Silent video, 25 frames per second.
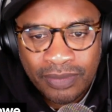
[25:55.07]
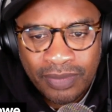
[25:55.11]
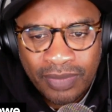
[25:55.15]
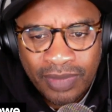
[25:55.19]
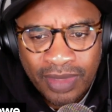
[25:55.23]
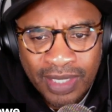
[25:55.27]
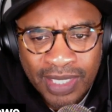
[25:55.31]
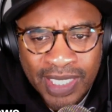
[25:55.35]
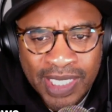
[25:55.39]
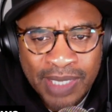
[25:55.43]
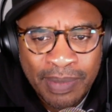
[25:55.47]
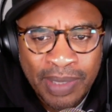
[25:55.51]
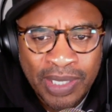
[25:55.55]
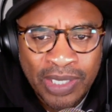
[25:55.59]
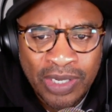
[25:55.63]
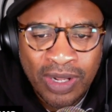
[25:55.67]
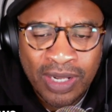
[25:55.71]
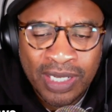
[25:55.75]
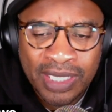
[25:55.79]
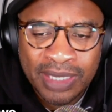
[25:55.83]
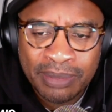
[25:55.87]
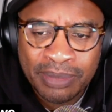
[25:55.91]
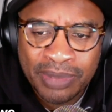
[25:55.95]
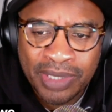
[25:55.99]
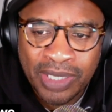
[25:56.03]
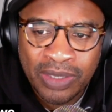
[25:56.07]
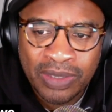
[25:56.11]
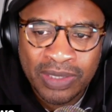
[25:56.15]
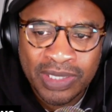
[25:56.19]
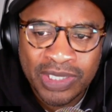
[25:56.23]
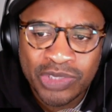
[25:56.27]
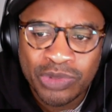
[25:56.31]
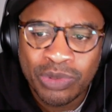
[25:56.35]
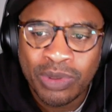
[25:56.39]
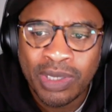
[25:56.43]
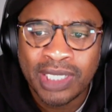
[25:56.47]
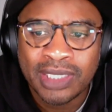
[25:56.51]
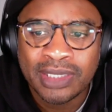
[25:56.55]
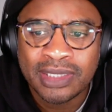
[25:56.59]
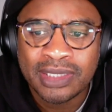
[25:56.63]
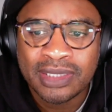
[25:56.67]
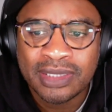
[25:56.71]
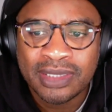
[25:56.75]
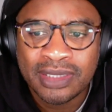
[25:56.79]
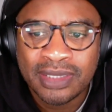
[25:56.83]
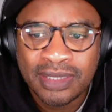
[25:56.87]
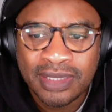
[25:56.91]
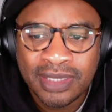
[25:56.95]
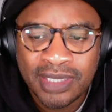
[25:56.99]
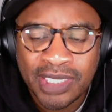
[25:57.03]
And he made All-NBA only
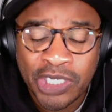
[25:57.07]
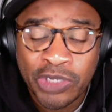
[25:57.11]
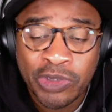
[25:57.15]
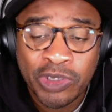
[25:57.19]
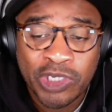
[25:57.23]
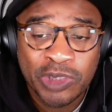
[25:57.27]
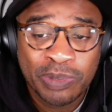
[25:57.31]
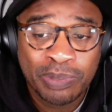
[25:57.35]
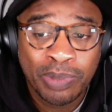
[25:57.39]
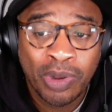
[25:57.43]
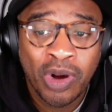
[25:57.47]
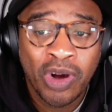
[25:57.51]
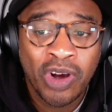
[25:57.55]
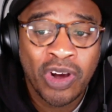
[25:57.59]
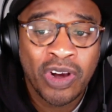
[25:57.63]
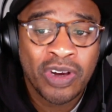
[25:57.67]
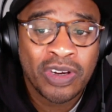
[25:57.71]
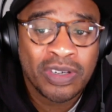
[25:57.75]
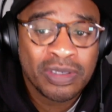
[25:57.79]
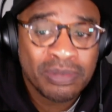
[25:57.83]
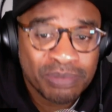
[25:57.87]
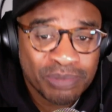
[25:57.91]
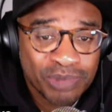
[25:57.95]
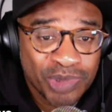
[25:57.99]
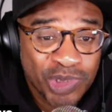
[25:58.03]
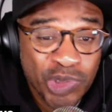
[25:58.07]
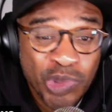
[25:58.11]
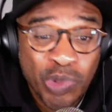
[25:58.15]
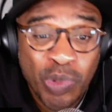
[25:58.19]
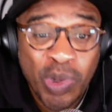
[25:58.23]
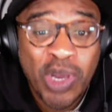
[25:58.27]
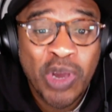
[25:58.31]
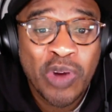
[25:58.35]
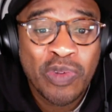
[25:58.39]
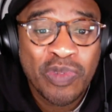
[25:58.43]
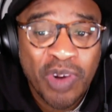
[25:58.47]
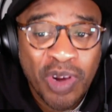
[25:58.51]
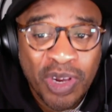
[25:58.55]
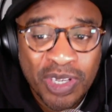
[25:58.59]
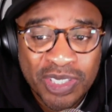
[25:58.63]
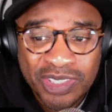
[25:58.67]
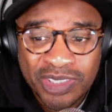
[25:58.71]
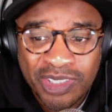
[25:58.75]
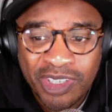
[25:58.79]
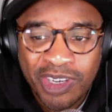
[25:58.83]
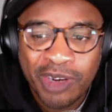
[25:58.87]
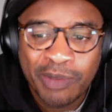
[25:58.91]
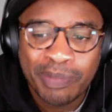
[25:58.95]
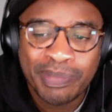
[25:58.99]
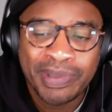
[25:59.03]
twice. And Chris Paul, 12
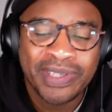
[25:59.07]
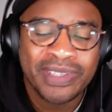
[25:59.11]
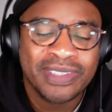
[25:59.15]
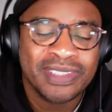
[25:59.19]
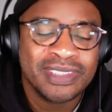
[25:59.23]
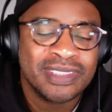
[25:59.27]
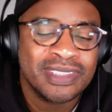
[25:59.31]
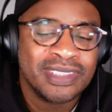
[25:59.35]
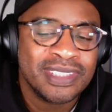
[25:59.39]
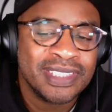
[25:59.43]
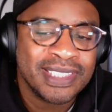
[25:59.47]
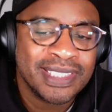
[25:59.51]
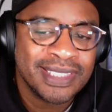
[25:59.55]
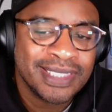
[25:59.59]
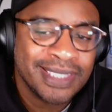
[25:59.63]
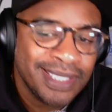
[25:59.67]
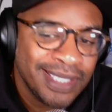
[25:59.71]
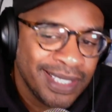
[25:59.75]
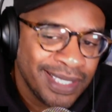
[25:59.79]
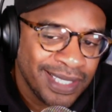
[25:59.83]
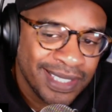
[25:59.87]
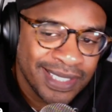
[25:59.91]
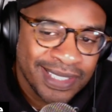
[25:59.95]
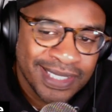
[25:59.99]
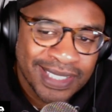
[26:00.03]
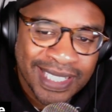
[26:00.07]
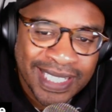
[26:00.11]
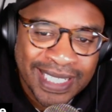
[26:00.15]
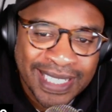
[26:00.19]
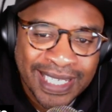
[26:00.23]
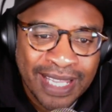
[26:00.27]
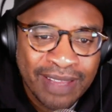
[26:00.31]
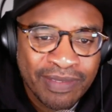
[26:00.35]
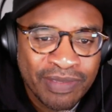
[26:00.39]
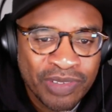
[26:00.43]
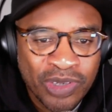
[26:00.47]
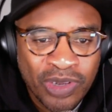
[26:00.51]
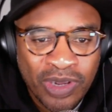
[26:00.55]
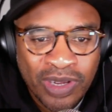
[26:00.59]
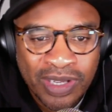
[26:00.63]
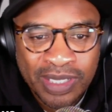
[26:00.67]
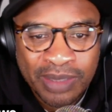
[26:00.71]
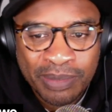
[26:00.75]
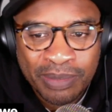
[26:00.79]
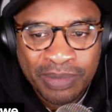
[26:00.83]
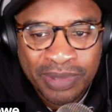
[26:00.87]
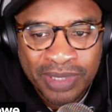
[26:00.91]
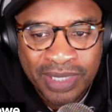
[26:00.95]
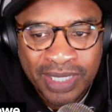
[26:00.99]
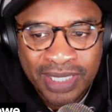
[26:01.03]
All-Star appearances, 11
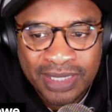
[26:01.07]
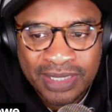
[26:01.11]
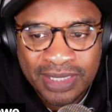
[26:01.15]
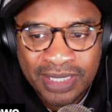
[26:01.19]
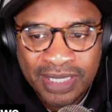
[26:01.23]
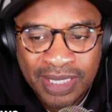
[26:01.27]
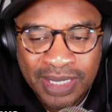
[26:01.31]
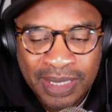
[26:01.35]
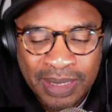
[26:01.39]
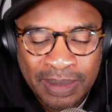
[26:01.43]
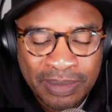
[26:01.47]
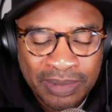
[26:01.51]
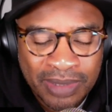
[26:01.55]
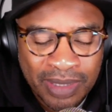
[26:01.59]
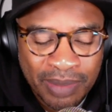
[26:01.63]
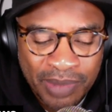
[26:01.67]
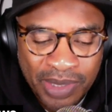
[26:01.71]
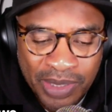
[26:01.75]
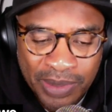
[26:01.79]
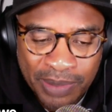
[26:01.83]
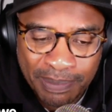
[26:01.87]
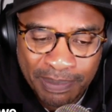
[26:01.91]
All-NBA teams. I mean,